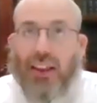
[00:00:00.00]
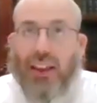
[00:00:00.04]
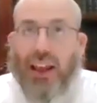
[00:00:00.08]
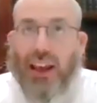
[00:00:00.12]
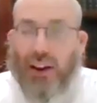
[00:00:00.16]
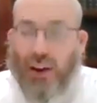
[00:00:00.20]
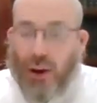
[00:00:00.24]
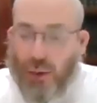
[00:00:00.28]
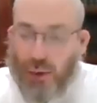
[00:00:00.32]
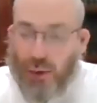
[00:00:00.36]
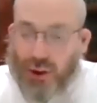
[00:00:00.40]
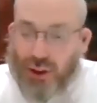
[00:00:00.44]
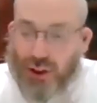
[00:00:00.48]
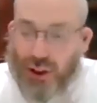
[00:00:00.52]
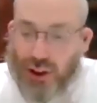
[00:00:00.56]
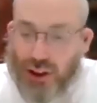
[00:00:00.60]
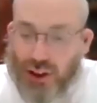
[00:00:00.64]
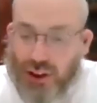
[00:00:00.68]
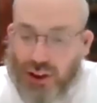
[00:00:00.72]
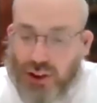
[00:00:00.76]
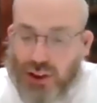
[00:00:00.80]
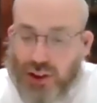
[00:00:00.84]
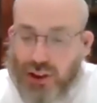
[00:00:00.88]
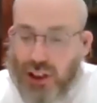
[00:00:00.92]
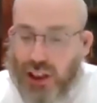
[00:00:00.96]
They go into
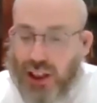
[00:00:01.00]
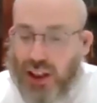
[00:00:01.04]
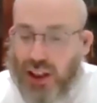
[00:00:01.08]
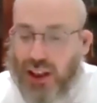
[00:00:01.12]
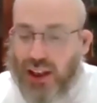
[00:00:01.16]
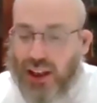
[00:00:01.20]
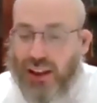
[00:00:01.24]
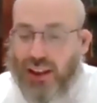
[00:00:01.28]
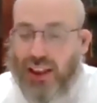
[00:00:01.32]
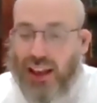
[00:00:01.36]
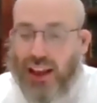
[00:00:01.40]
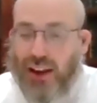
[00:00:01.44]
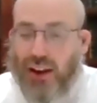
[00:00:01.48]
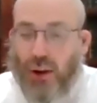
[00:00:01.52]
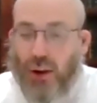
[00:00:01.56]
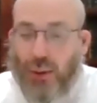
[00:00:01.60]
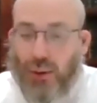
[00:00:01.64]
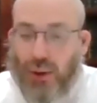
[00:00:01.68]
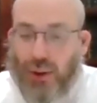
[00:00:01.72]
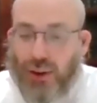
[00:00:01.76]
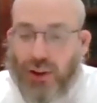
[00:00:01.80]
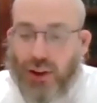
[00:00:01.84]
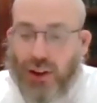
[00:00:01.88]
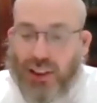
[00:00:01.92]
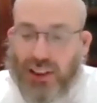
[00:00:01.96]
the
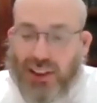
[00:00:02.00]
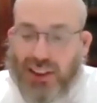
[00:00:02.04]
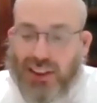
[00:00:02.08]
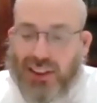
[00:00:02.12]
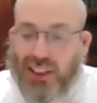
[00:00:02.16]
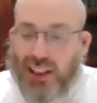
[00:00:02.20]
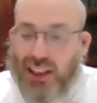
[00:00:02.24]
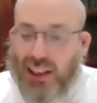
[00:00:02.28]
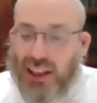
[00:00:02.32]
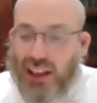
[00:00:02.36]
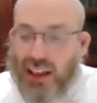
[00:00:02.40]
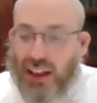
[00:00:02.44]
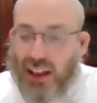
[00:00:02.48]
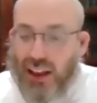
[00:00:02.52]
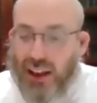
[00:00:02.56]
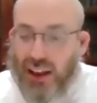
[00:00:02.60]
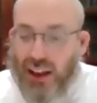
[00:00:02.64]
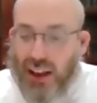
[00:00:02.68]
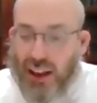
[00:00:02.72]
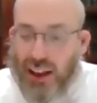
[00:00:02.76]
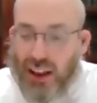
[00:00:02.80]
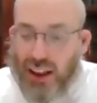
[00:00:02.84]
city.